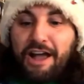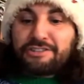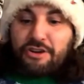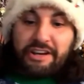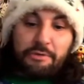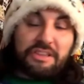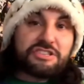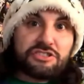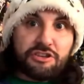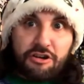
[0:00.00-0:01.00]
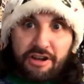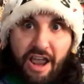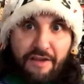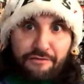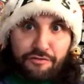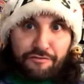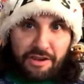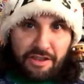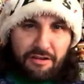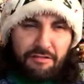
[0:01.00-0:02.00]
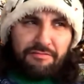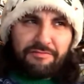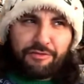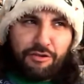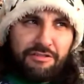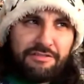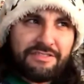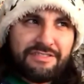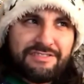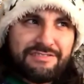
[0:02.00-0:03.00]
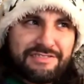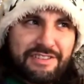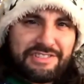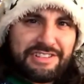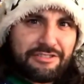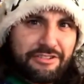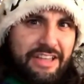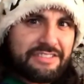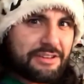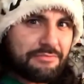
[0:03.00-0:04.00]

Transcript: Boxer on here with his third ever video. Fourth? 17th and 8th,